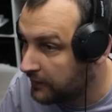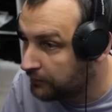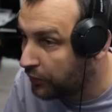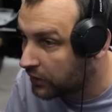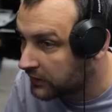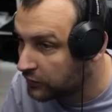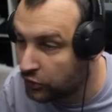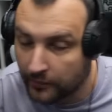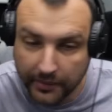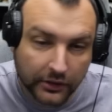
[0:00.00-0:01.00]
important
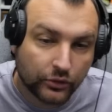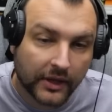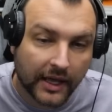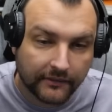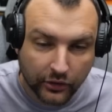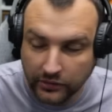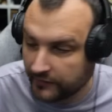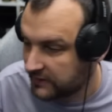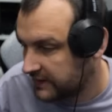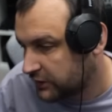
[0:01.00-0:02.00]
topic to have a
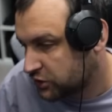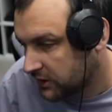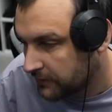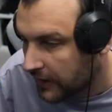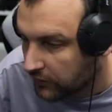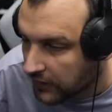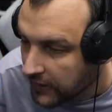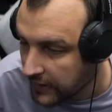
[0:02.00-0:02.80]
conversation about.